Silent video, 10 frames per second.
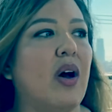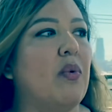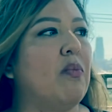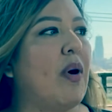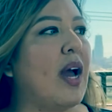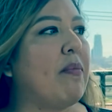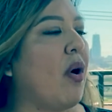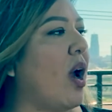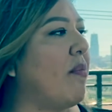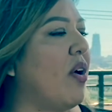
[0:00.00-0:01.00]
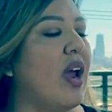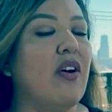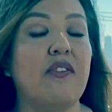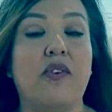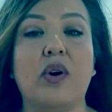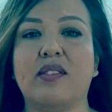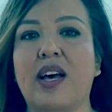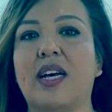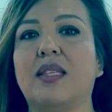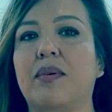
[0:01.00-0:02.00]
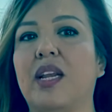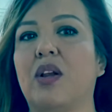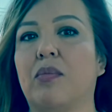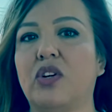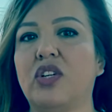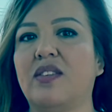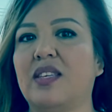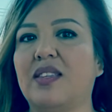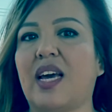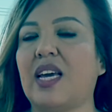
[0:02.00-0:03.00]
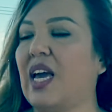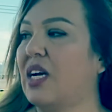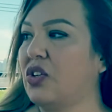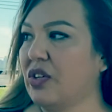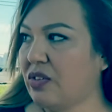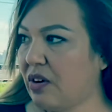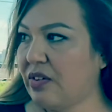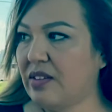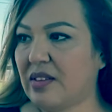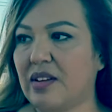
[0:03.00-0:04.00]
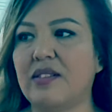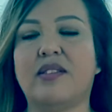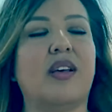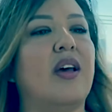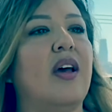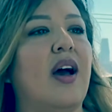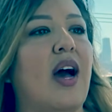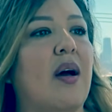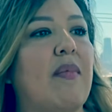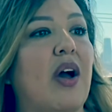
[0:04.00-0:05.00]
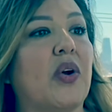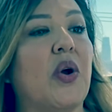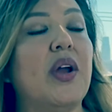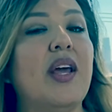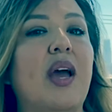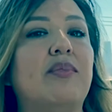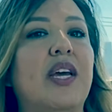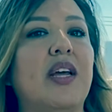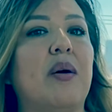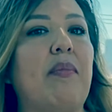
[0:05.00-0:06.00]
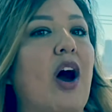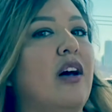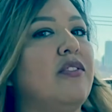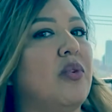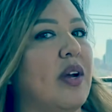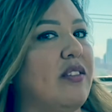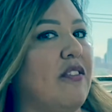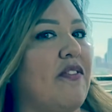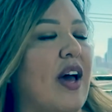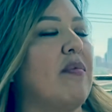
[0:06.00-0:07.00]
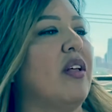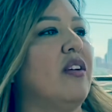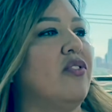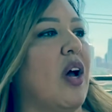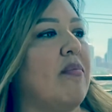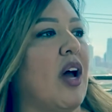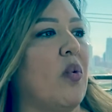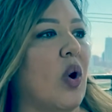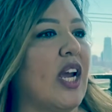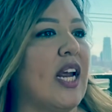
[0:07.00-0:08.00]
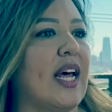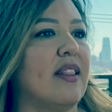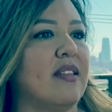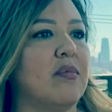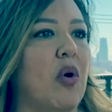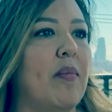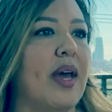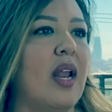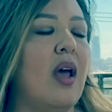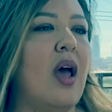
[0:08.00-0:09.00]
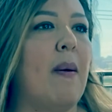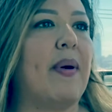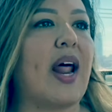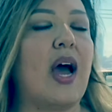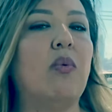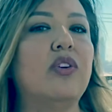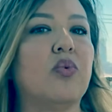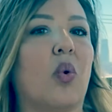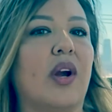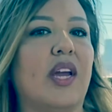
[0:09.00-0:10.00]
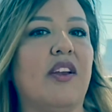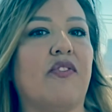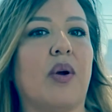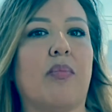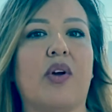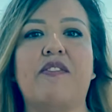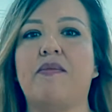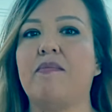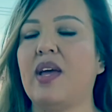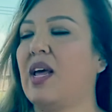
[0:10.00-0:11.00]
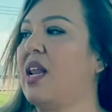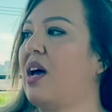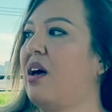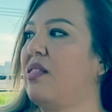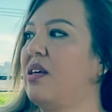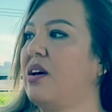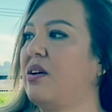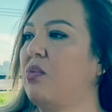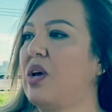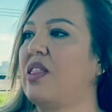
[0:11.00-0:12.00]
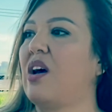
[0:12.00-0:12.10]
My primary area of focus has been in emergency psychiatric services. Currently, I'm taking a pause to raise a family, so I'm not working at this moment. But I was working for a brief minute when the